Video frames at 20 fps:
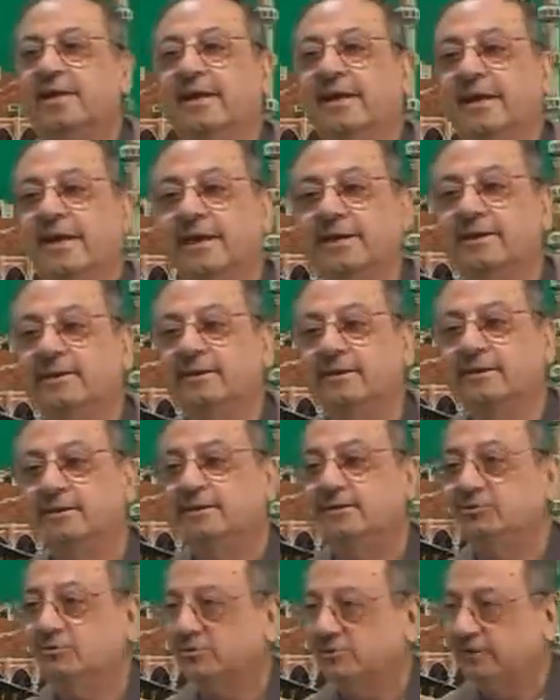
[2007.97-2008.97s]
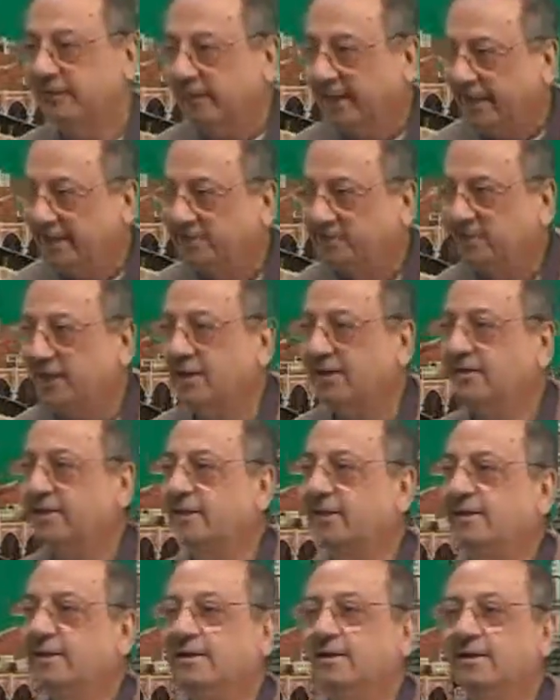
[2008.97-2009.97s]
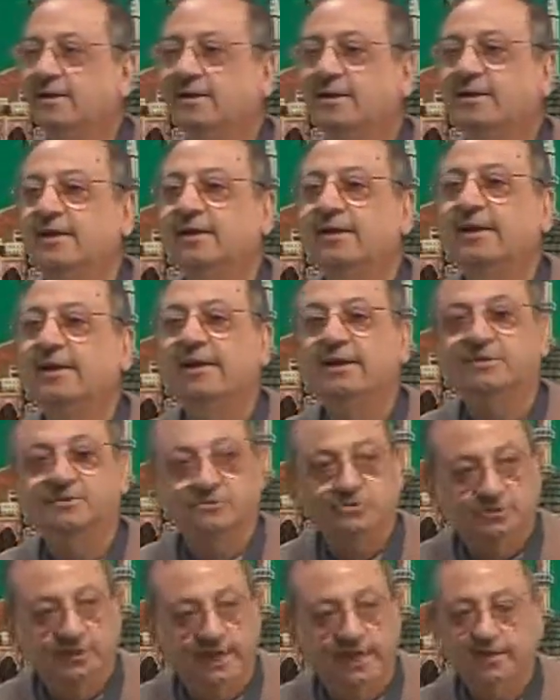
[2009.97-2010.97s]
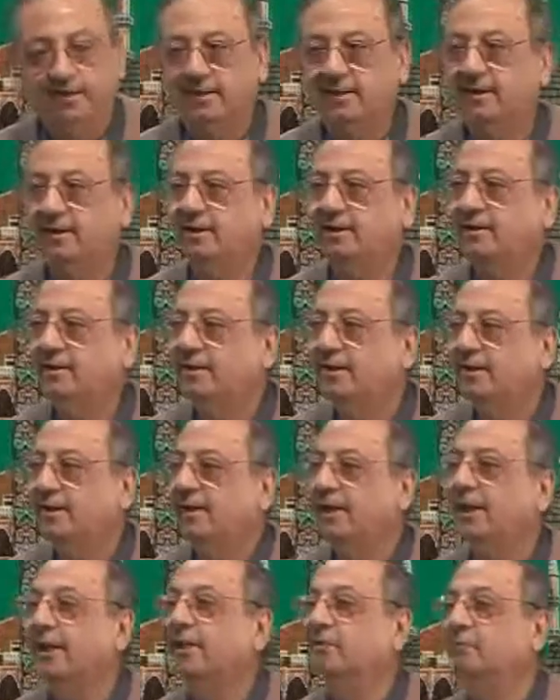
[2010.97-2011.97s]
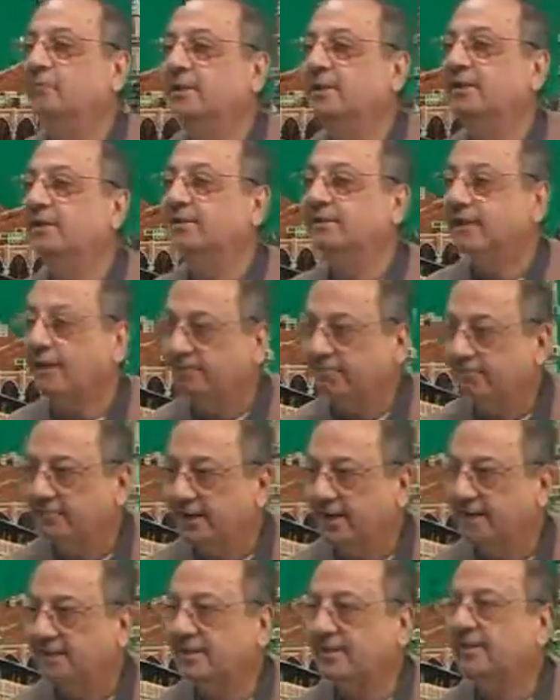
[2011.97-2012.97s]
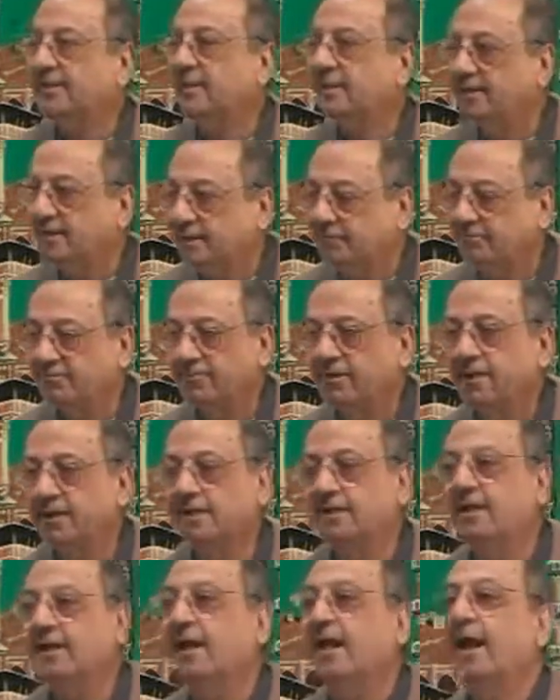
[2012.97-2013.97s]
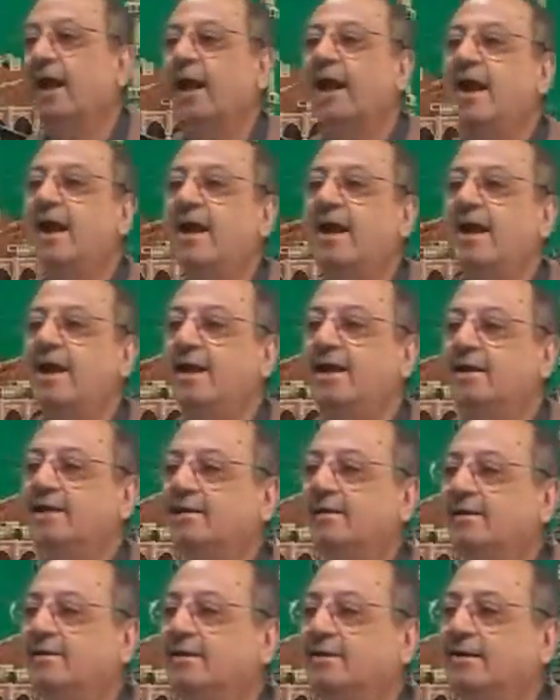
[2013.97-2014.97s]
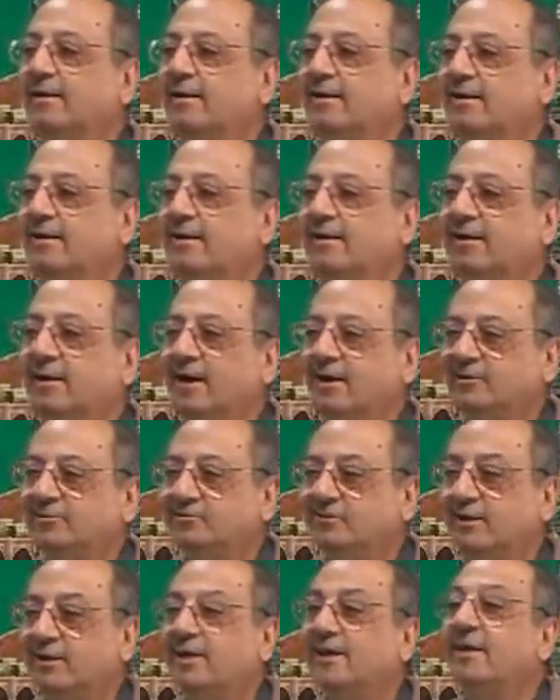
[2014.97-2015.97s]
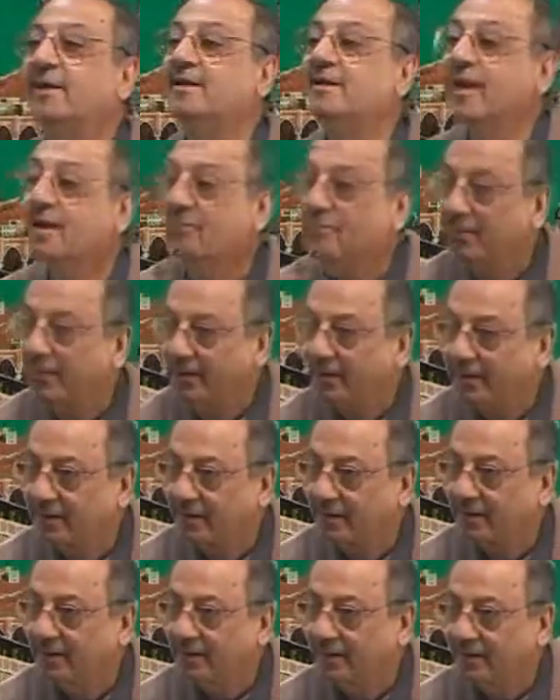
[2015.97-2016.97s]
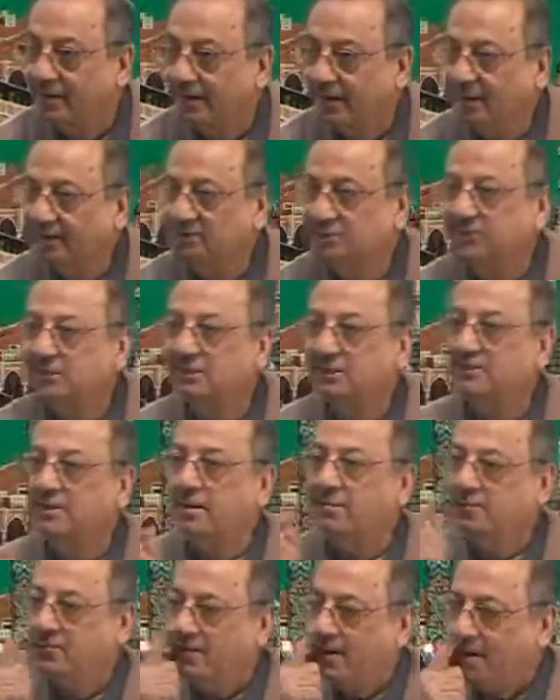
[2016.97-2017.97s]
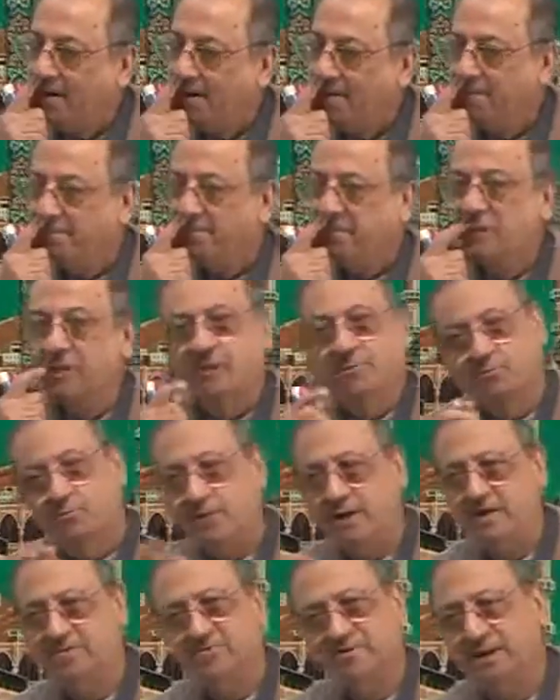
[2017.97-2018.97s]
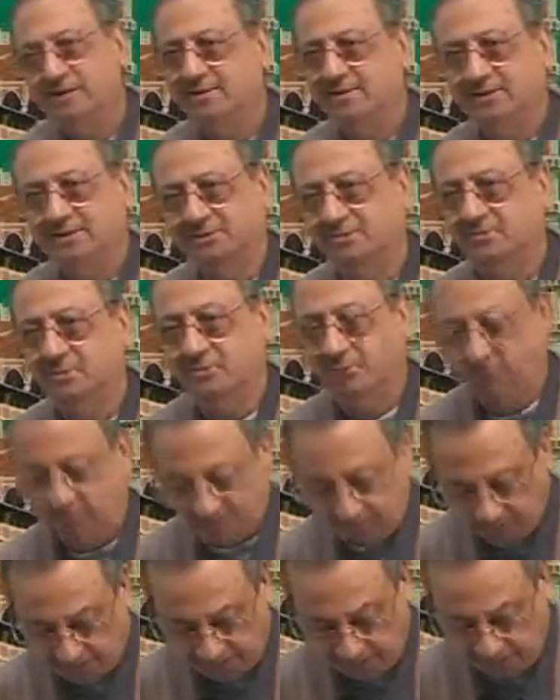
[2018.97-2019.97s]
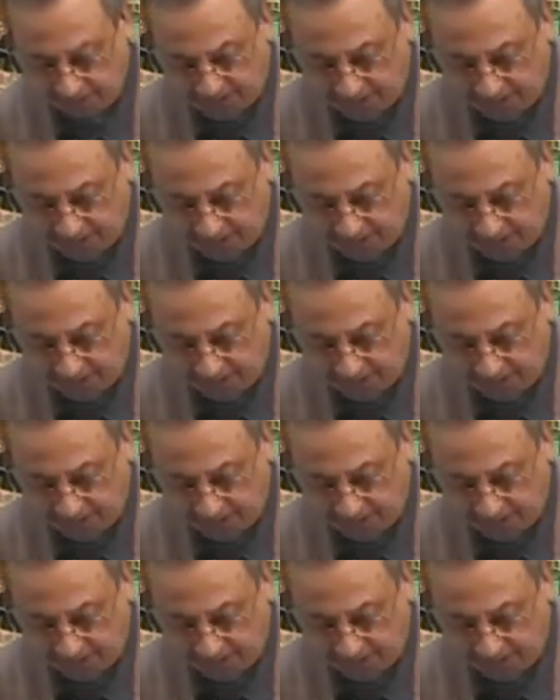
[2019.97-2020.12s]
In case ending, in gender, in being definite and indefinite, and lastly in number. Sister Maimuna? We have done this before. So,